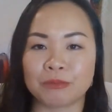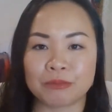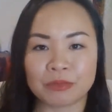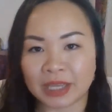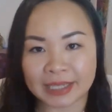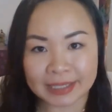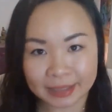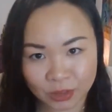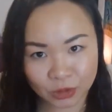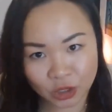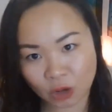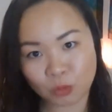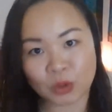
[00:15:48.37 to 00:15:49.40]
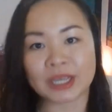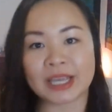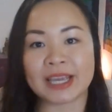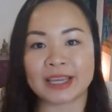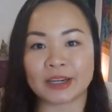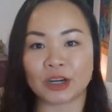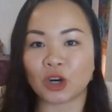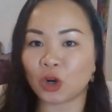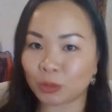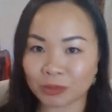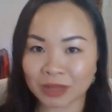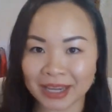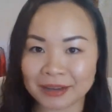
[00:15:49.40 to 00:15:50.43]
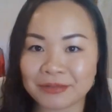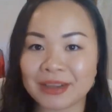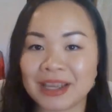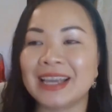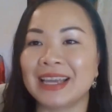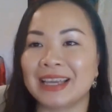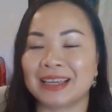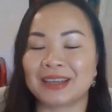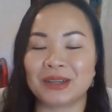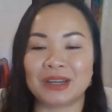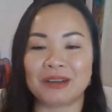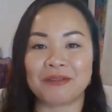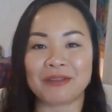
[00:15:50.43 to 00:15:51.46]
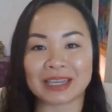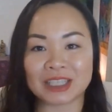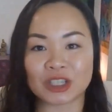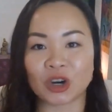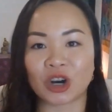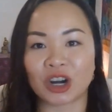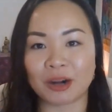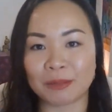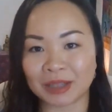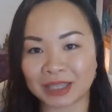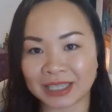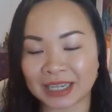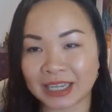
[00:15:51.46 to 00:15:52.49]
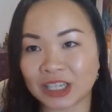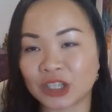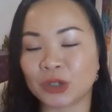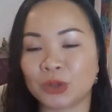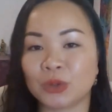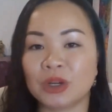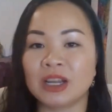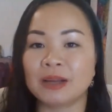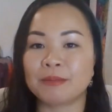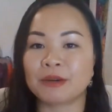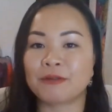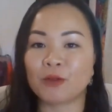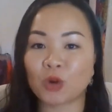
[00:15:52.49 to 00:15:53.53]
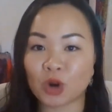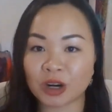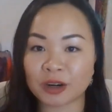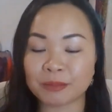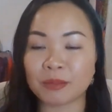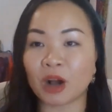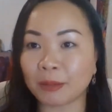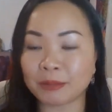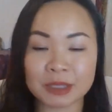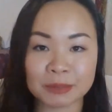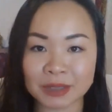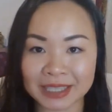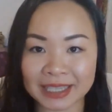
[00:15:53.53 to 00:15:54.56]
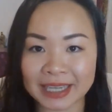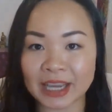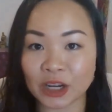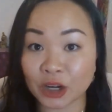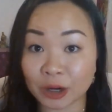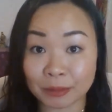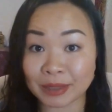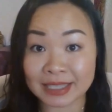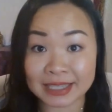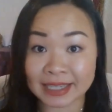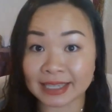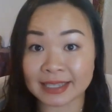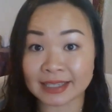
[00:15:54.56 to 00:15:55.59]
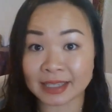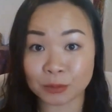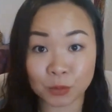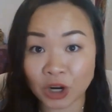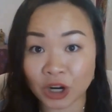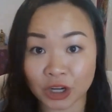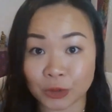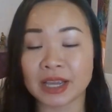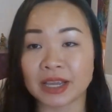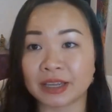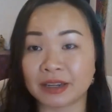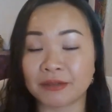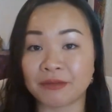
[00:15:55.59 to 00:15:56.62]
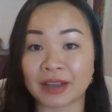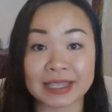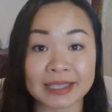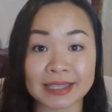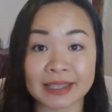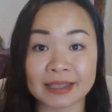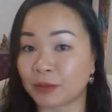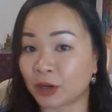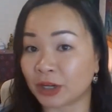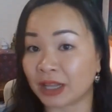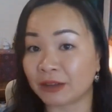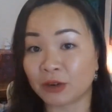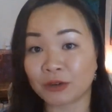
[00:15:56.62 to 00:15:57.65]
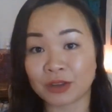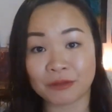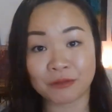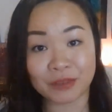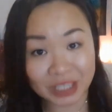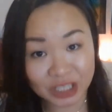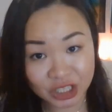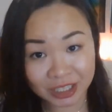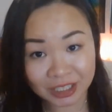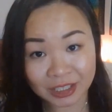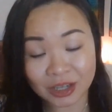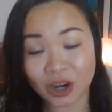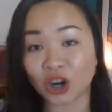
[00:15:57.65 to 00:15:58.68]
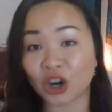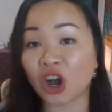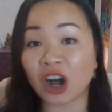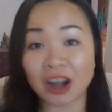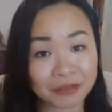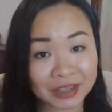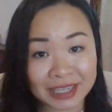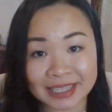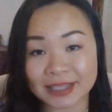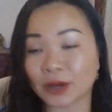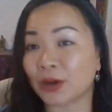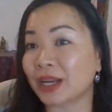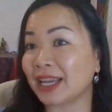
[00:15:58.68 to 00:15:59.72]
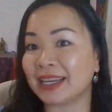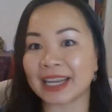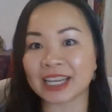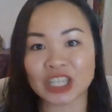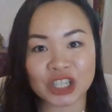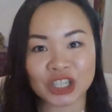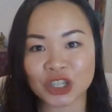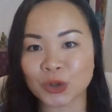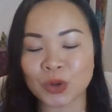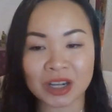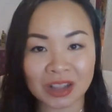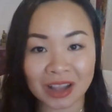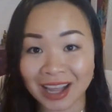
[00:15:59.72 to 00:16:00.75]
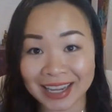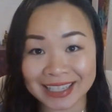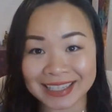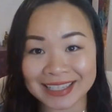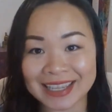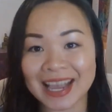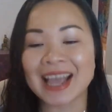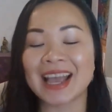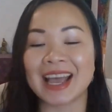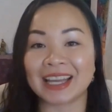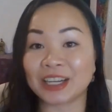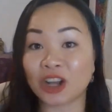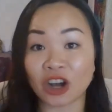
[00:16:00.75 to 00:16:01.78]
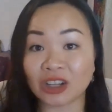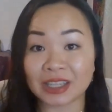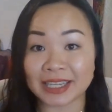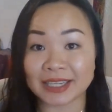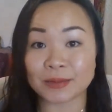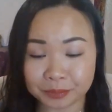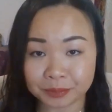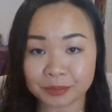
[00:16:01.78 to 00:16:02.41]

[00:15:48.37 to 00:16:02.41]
things are not working in our home life, it could affect our ability to perform optimally in our business and work. It affects our level of conviction, our confidence, our connection to our clients and colleagues.